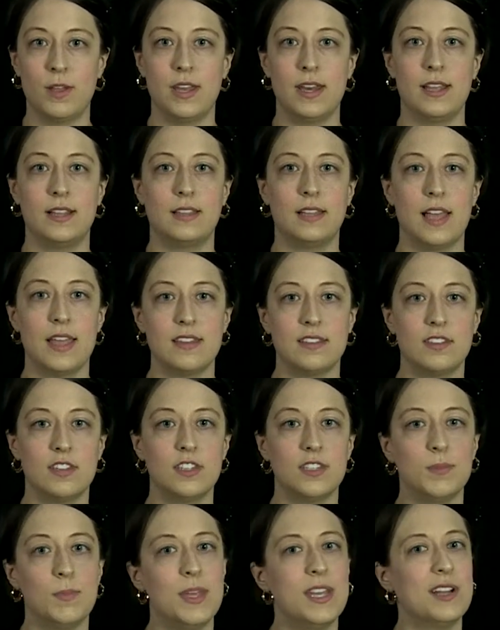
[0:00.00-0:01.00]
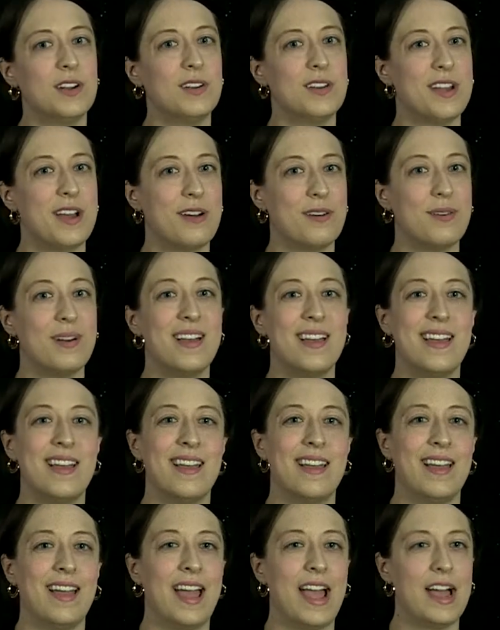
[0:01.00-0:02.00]
and it lets the speaker know
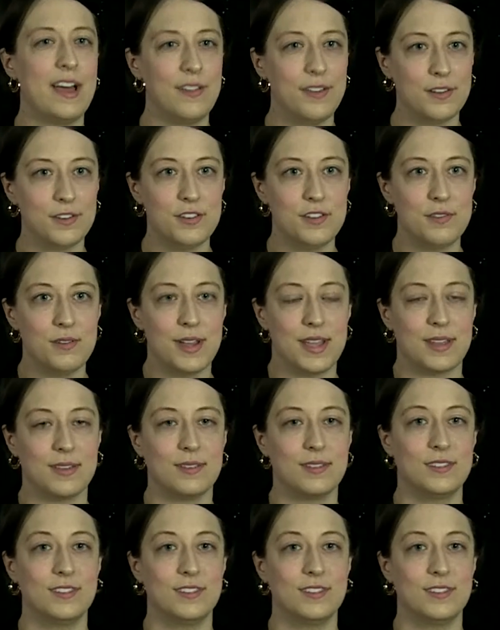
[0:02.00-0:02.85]
how they're doing.